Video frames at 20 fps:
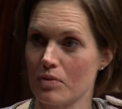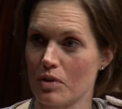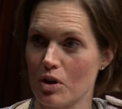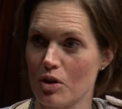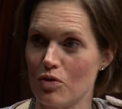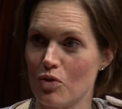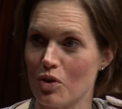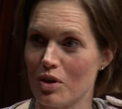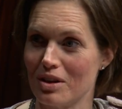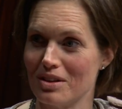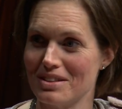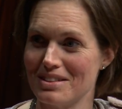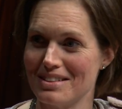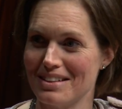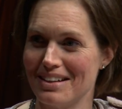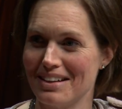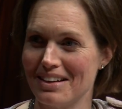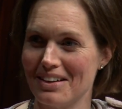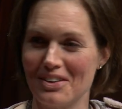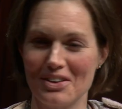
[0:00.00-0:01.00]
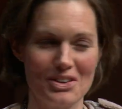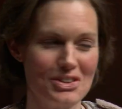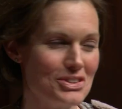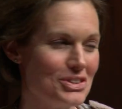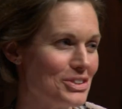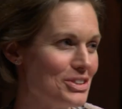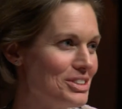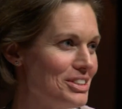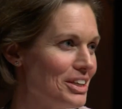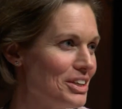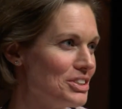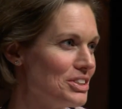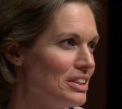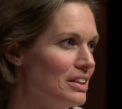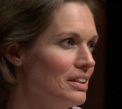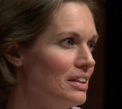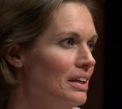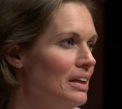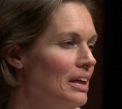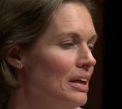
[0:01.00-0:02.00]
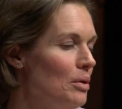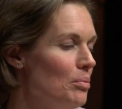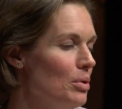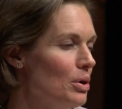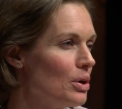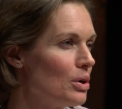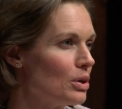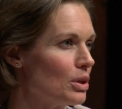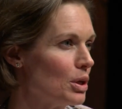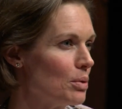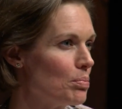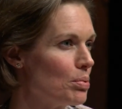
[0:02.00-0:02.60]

of oil sitting in our jurisdiction. We currently